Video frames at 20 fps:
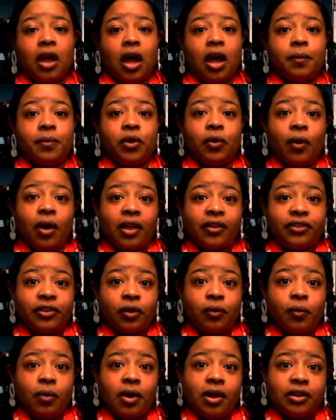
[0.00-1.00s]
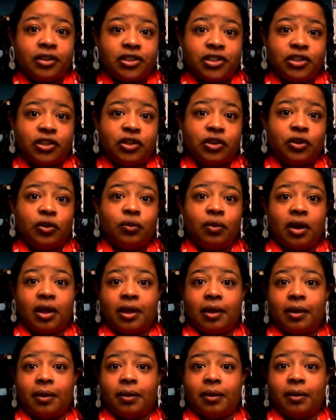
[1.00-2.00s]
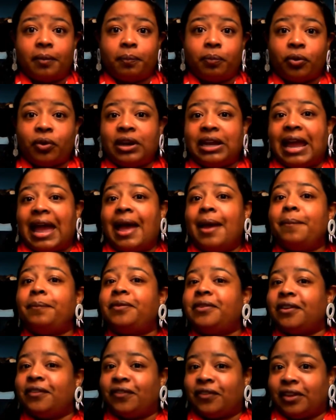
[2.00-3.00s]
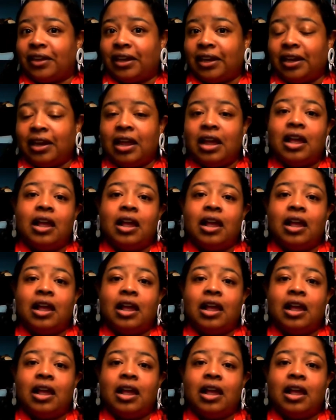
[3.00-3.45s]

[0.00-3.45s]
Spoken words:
You also want to preemptively